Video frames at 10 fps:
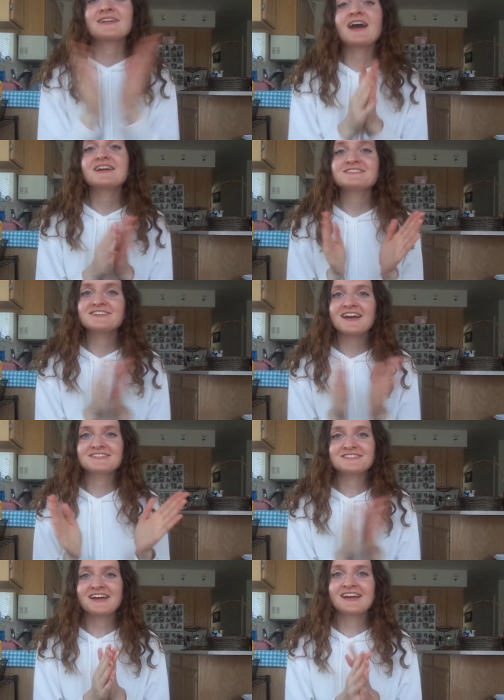guys,
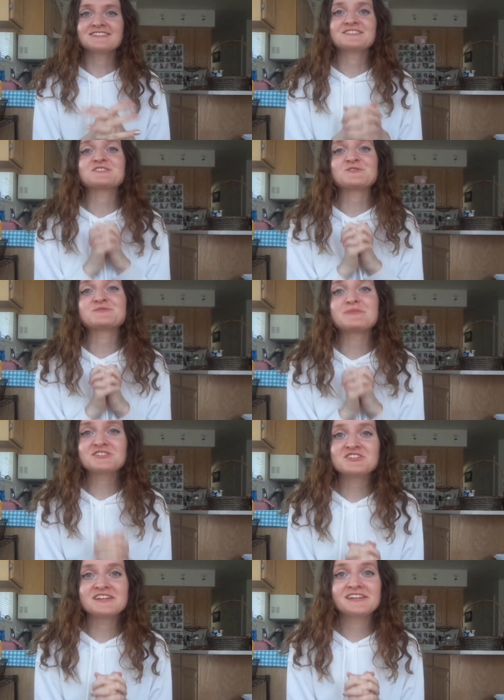guys, guys, this was
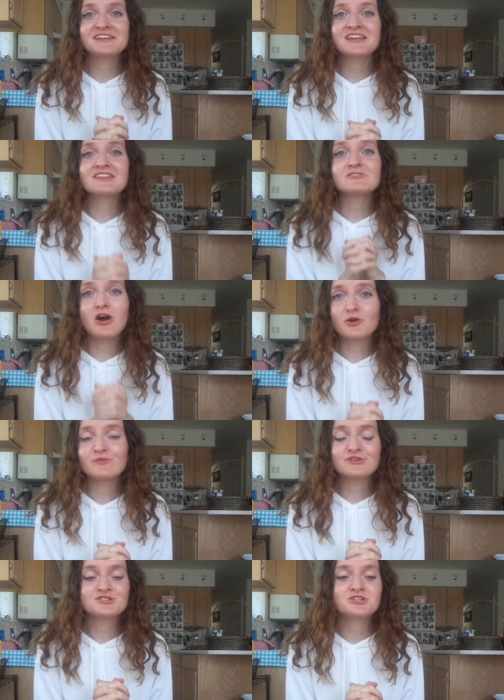much needed and long
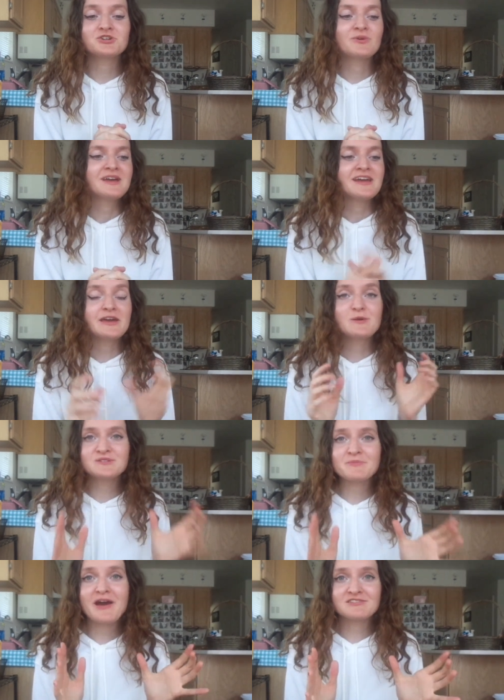overdue. It
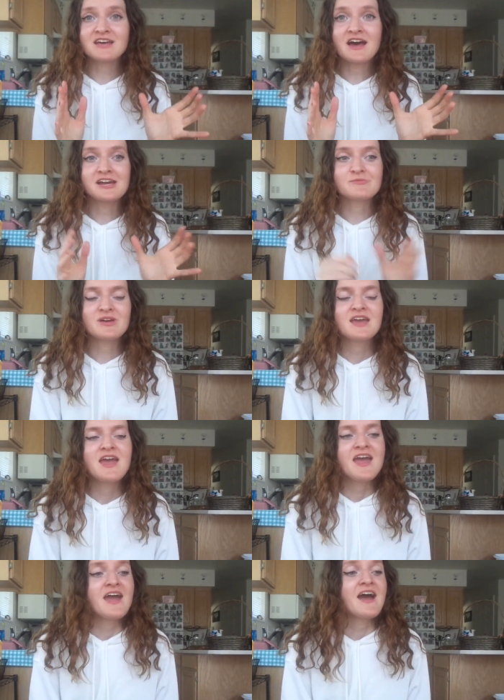was about time.
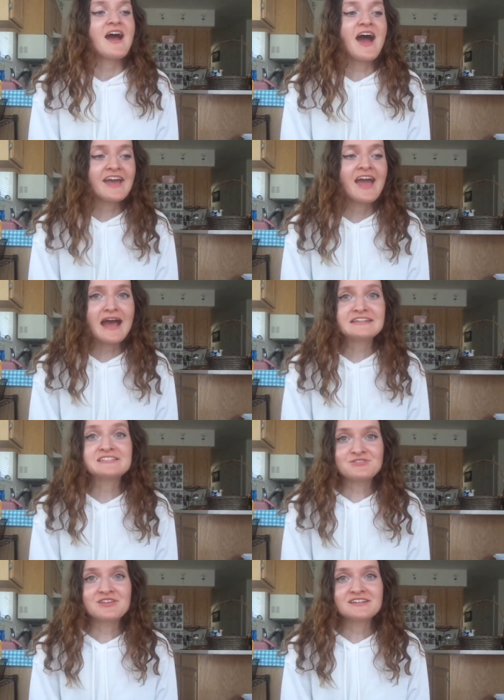I had to
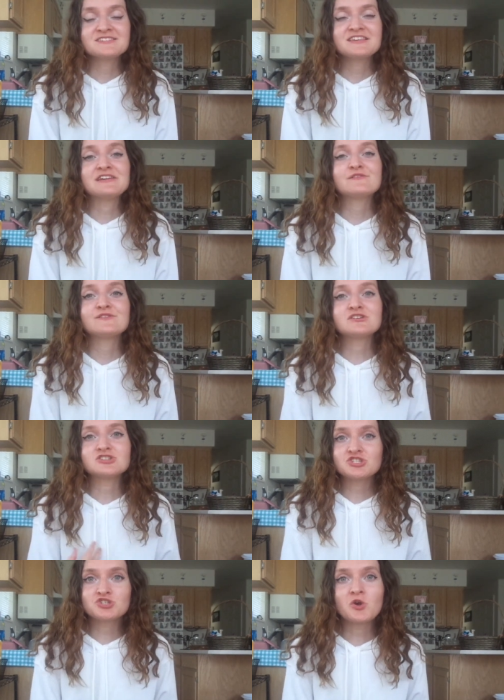do this. It
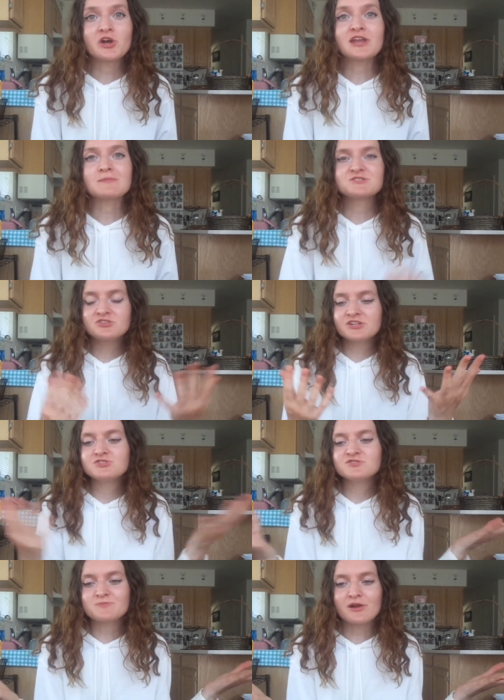feels so good. I'm still going to
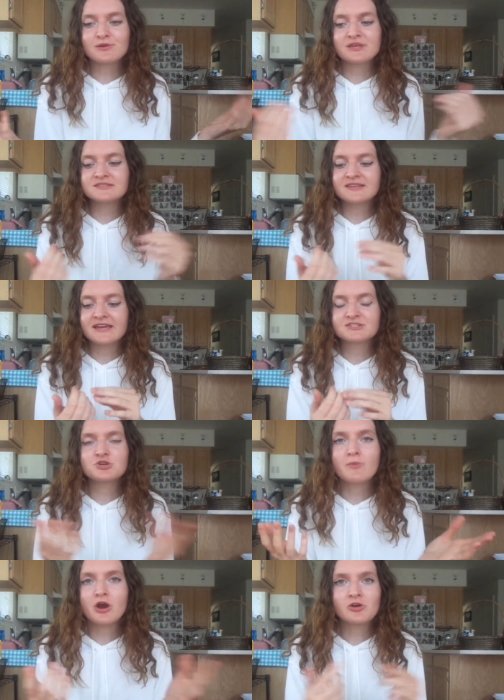do smaller things like
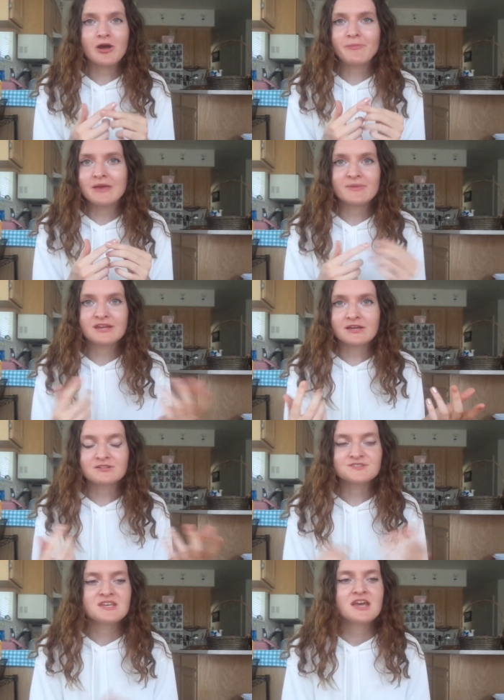tomorrow I'll paint my
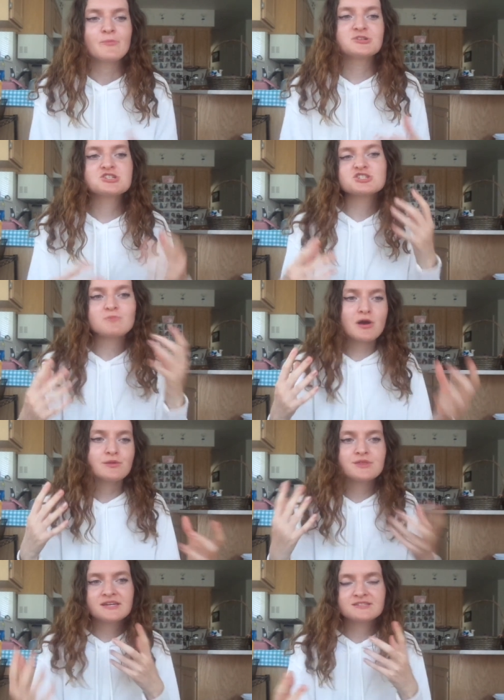nails, but just small
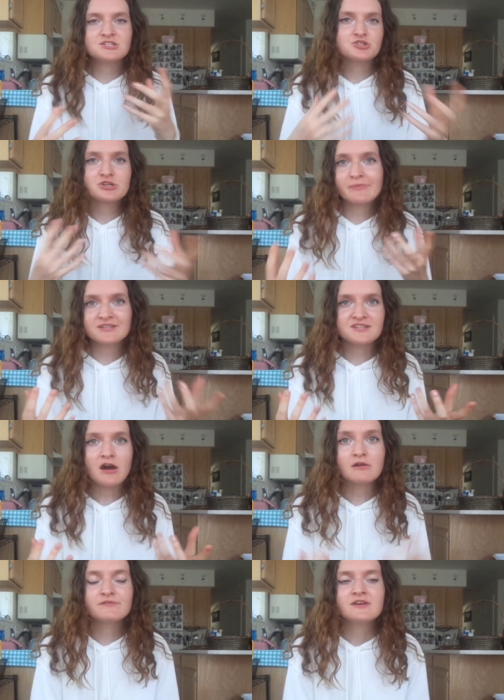things to treat
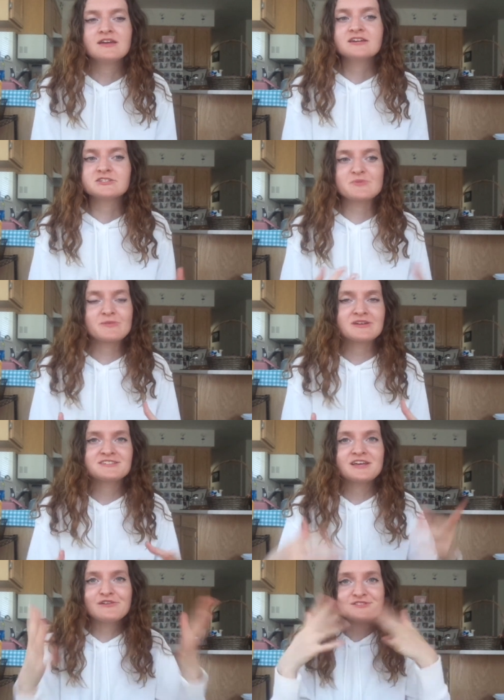myself, to make
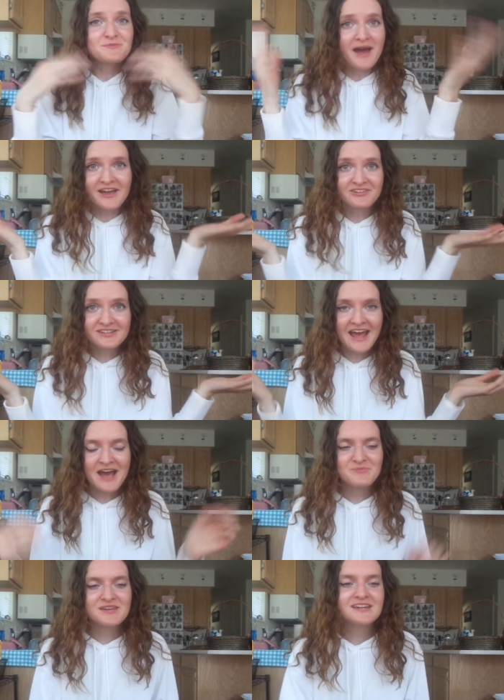myself smile and
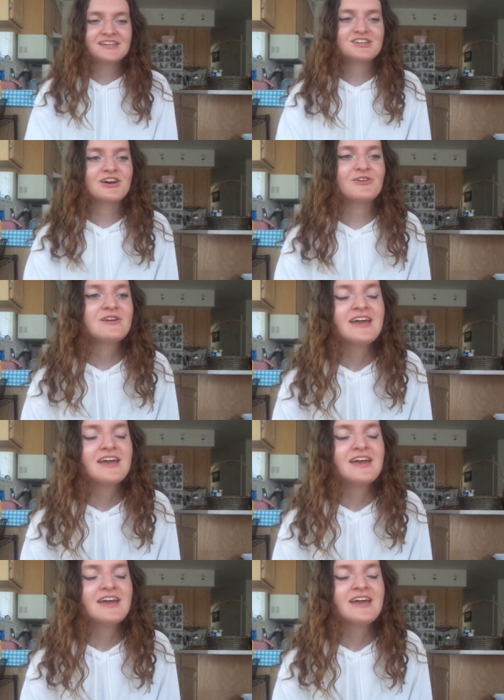happy, you know.